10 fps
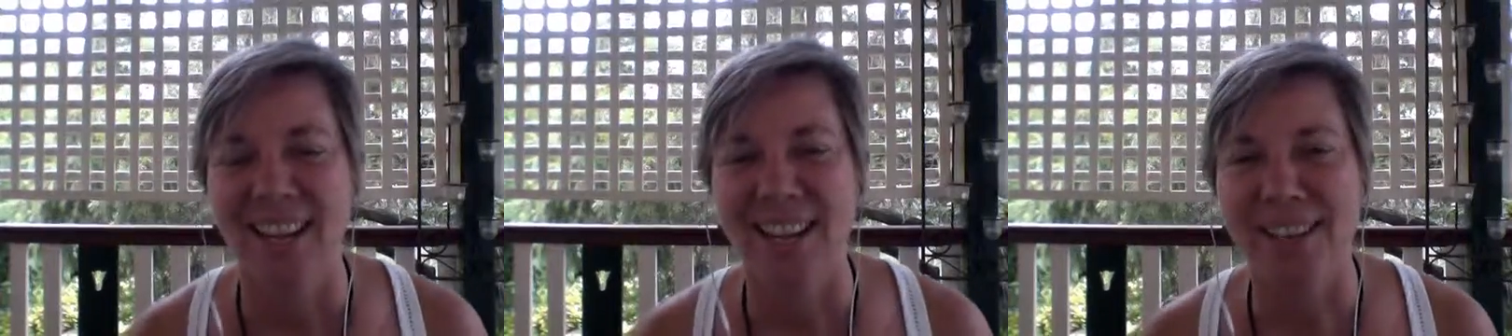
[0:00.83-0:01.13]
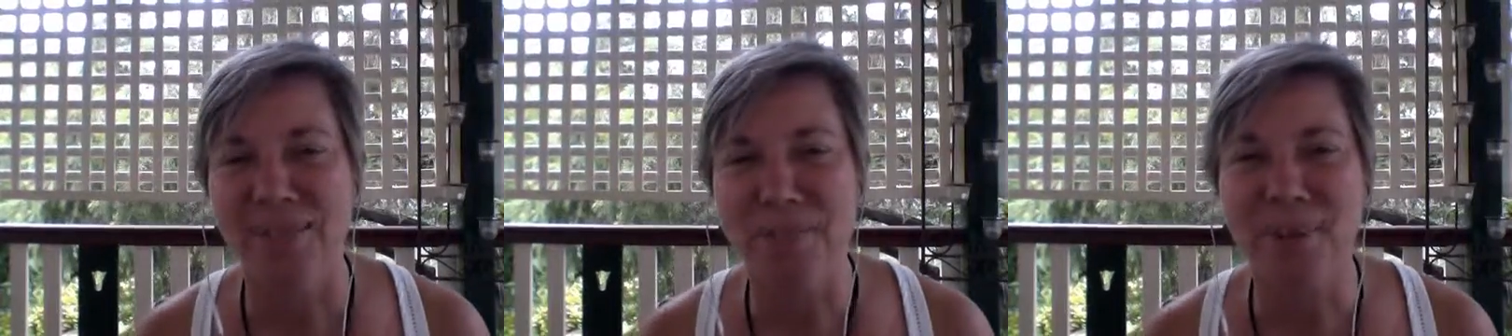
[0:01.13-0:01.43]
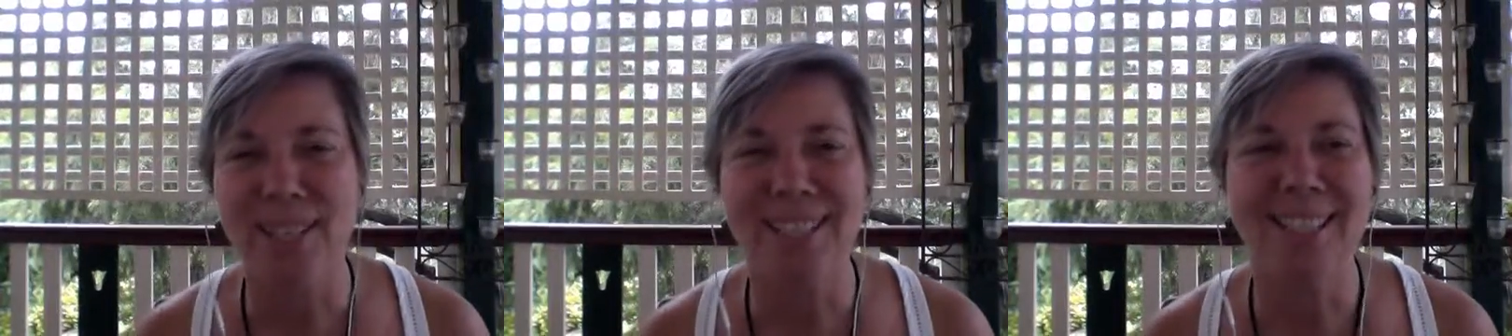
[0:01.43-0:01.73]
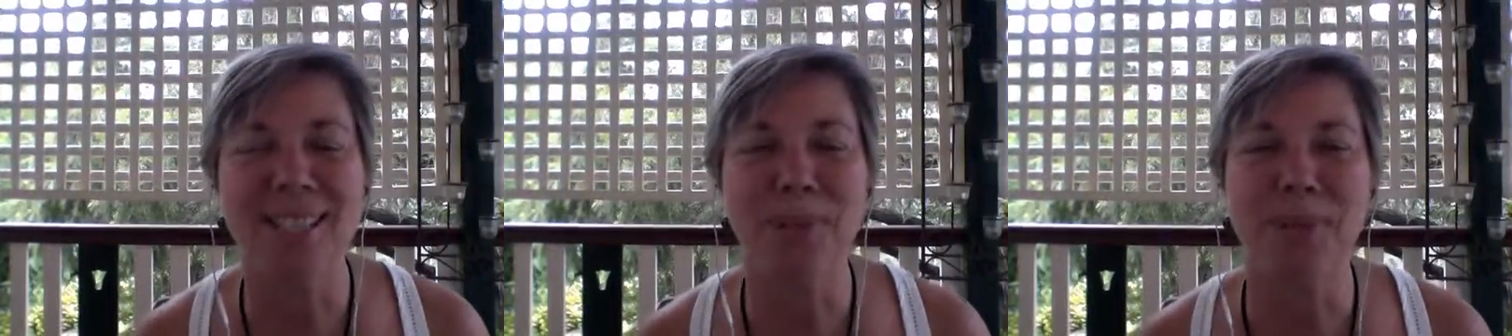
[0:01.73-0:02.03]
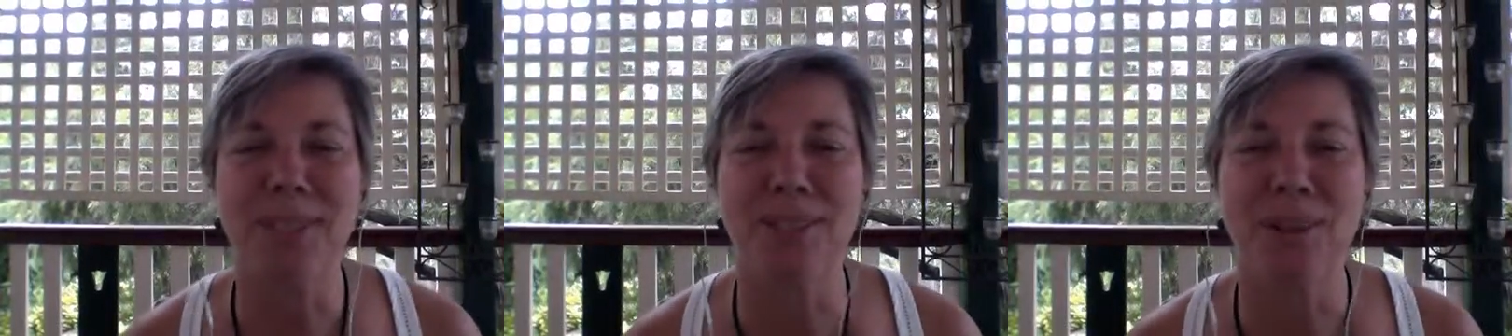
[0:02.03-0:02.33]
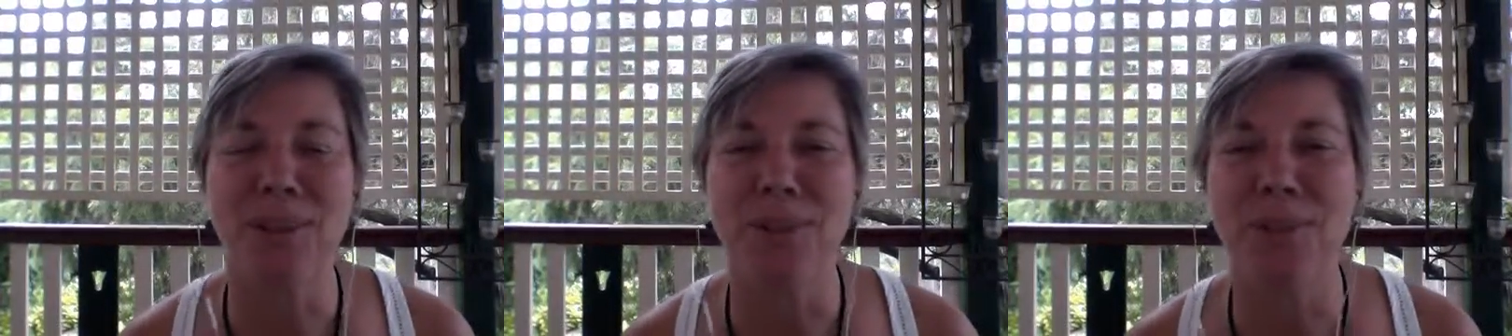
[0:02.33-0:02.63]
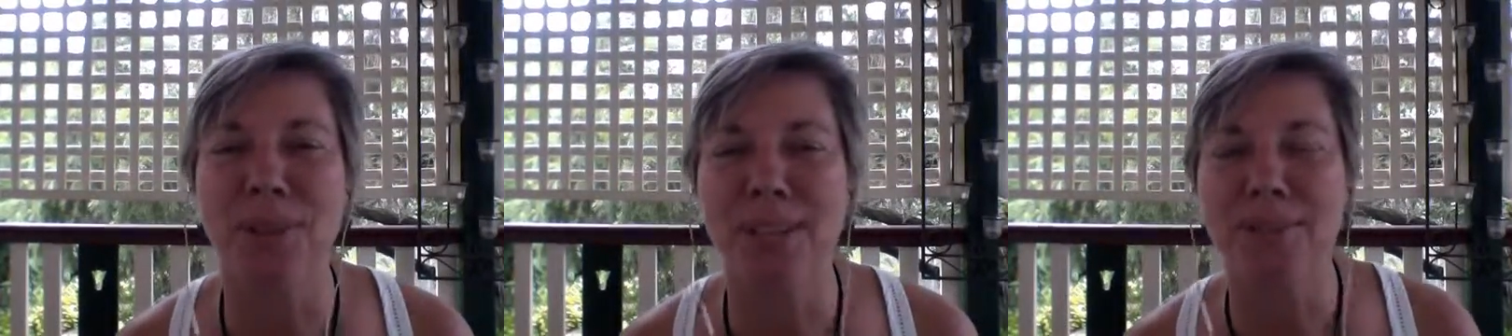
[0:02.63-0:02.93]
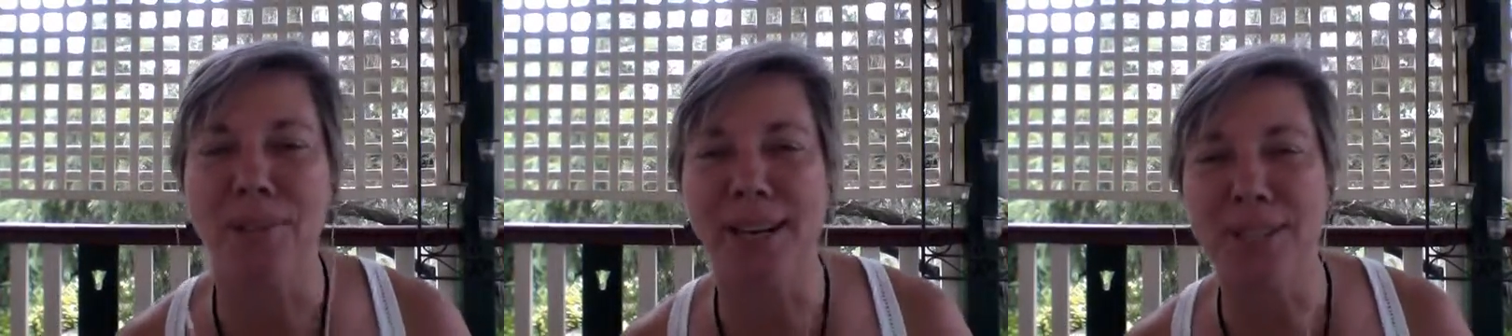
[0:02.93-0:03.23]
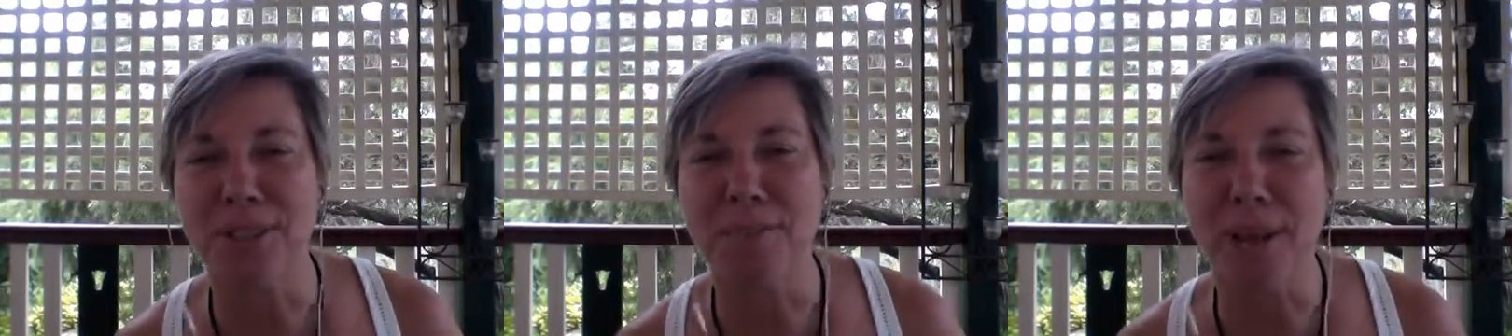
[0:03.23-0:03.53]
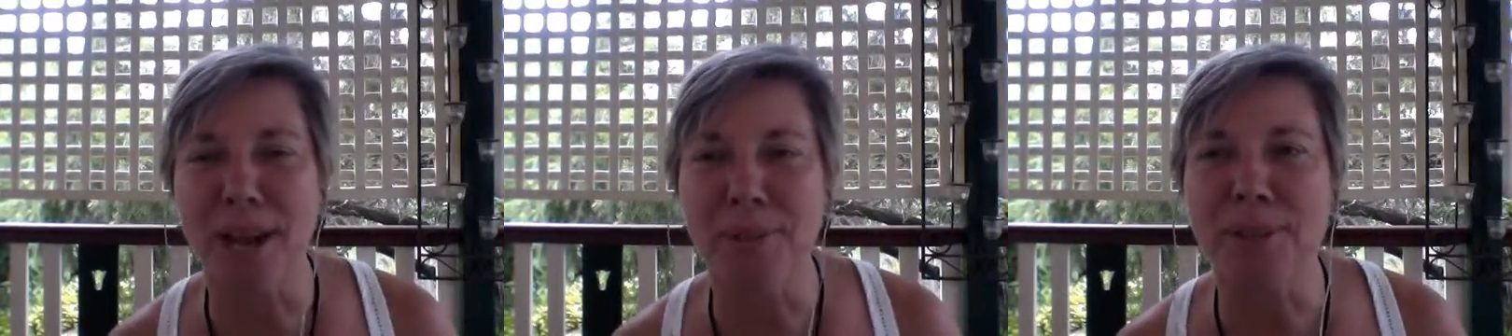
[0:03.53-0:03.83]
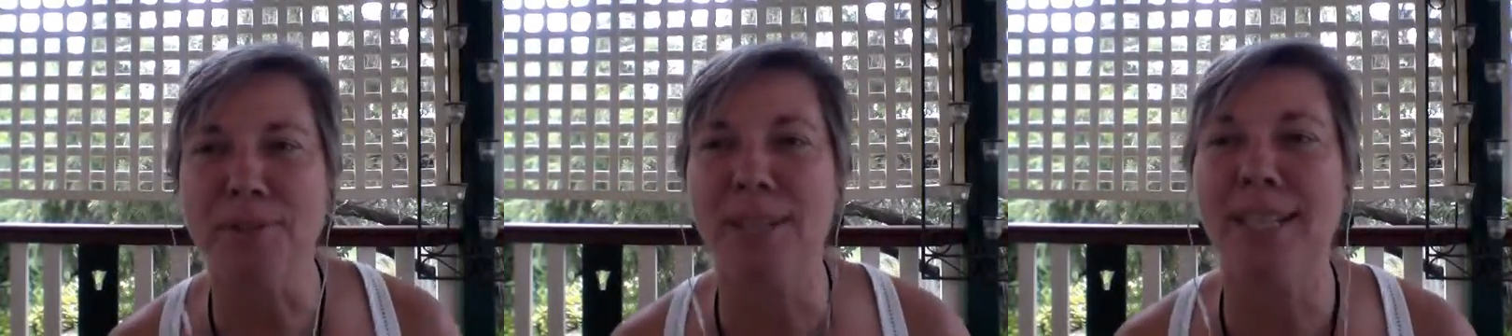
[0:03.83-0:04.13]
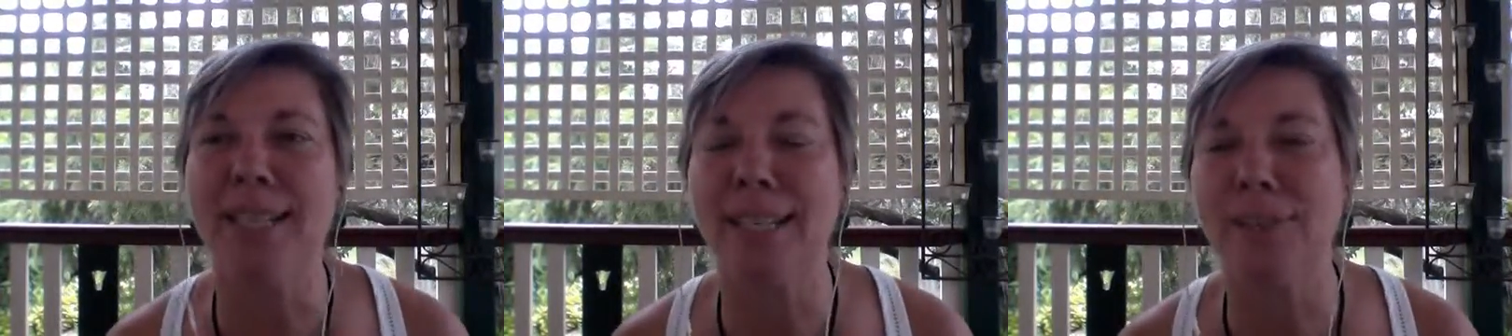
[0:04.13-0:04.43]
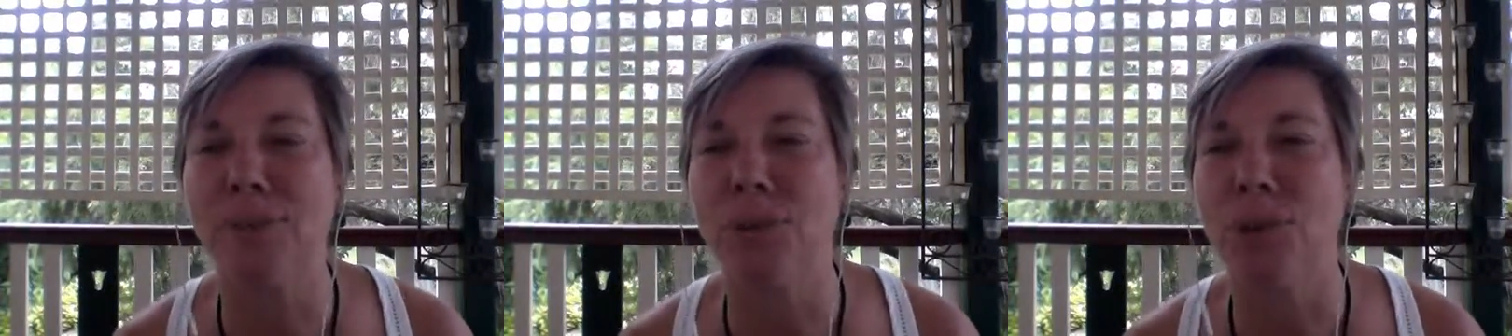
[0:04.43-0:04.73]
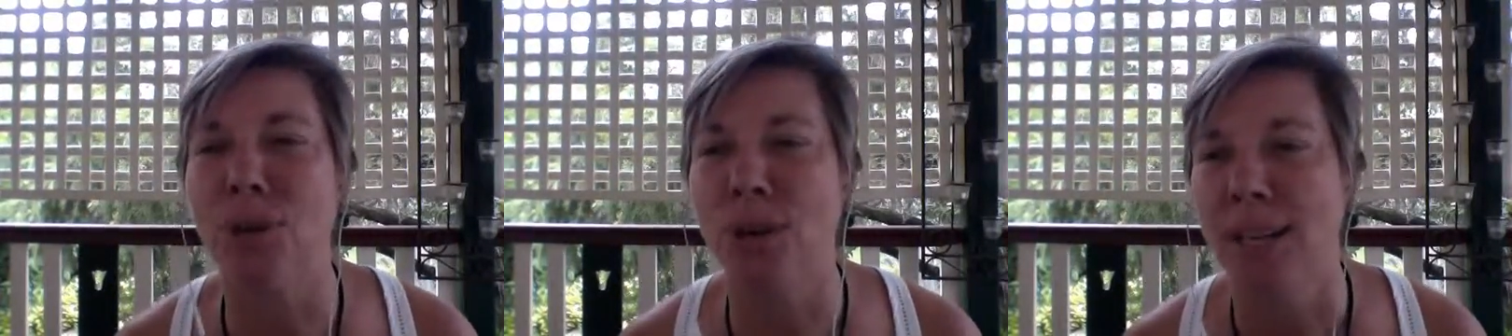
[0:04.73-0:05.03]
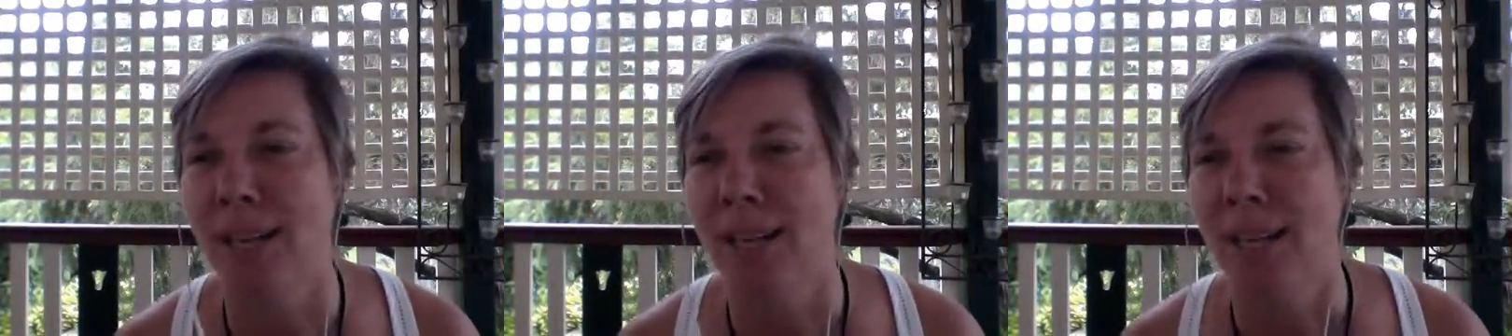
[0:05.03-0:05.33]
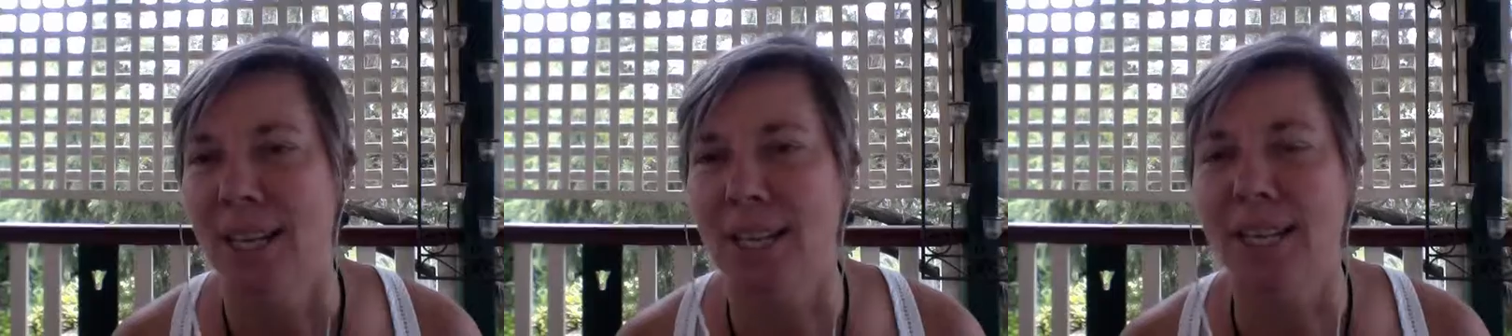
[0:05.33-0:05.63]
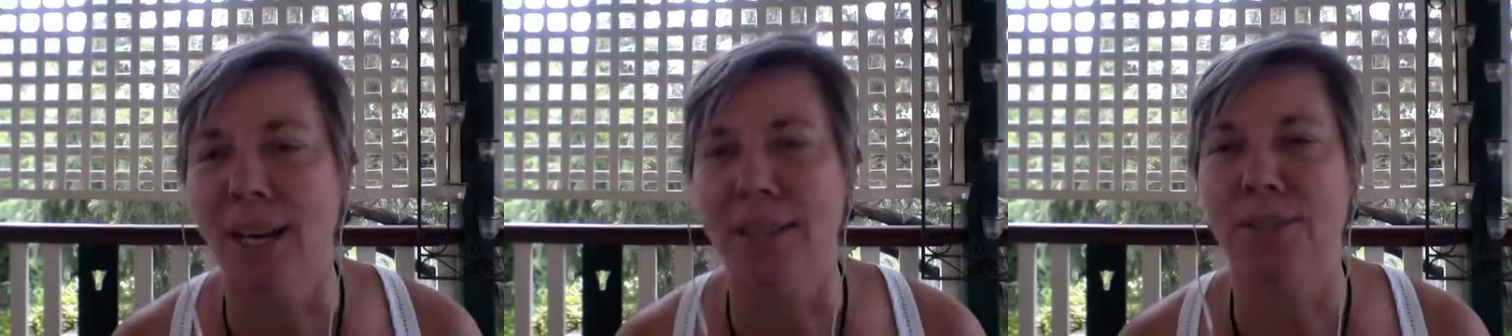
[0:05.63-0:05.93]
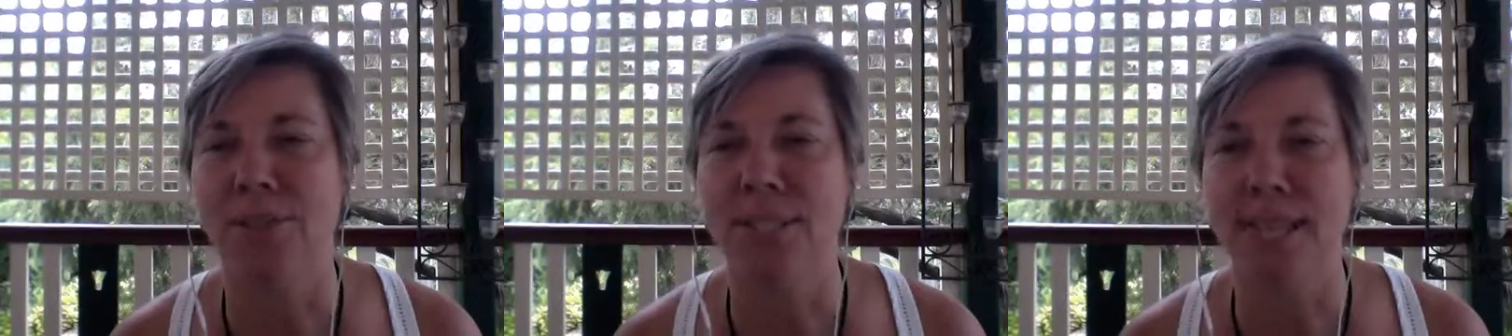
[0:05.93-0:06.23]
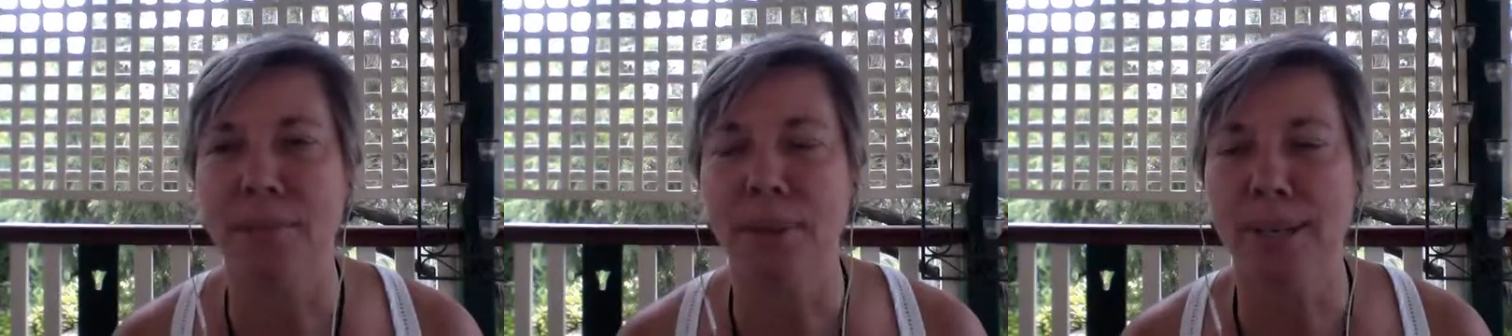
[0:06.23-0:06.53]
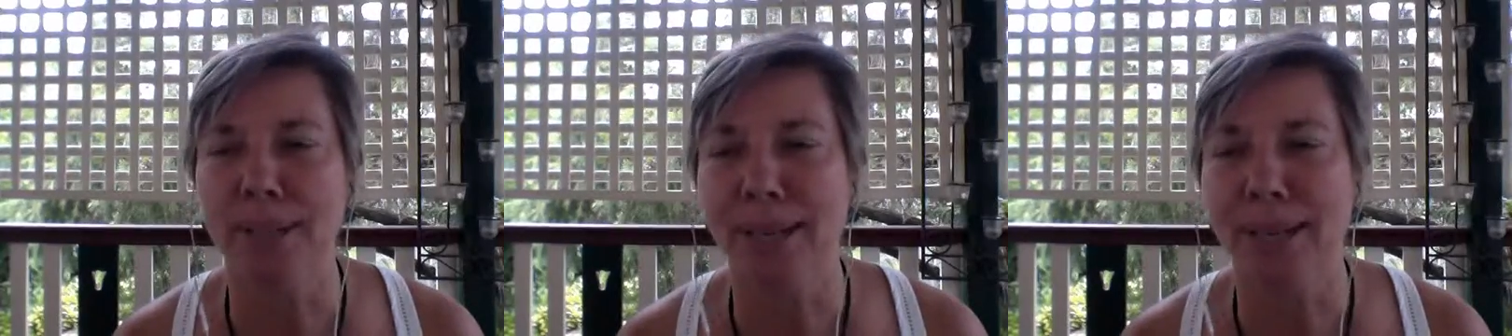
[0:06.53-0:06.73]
Hi, everybody. This is Priscilla Hull with the Financial Empowerment Reading for the 9th of December.